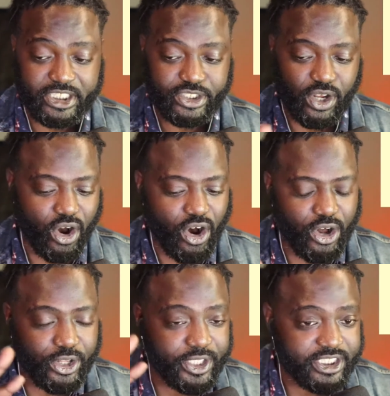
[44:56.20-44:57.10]

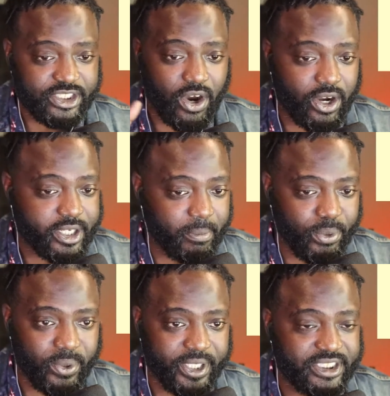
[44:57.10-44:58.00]
all his talking
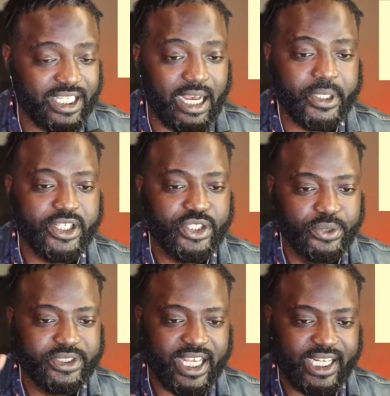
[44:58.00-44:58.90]
points. I'm going to use
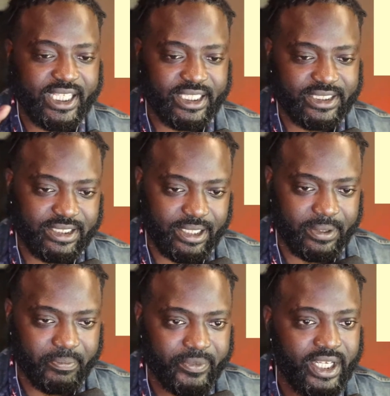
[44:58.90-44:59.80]
that against him.
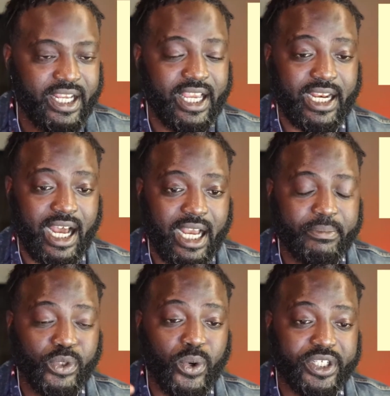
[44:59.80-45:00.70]
And I'm
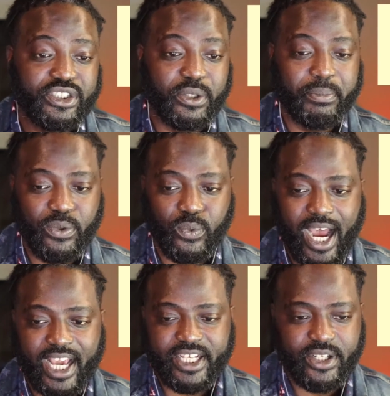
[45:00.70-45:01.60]
going to be
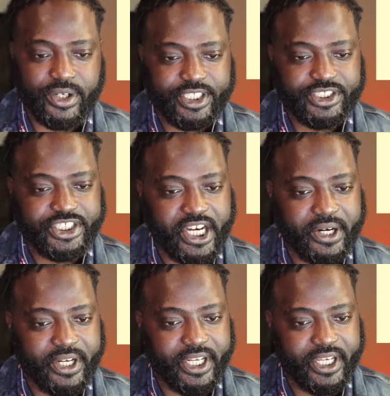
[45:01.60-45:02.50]
riding on a
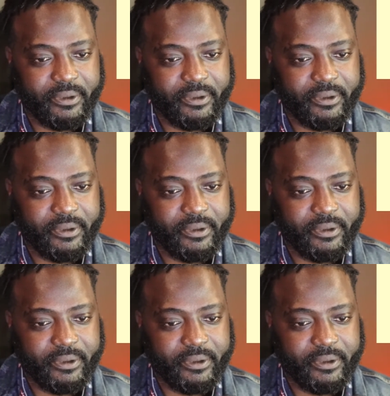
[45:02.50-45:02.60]
chariot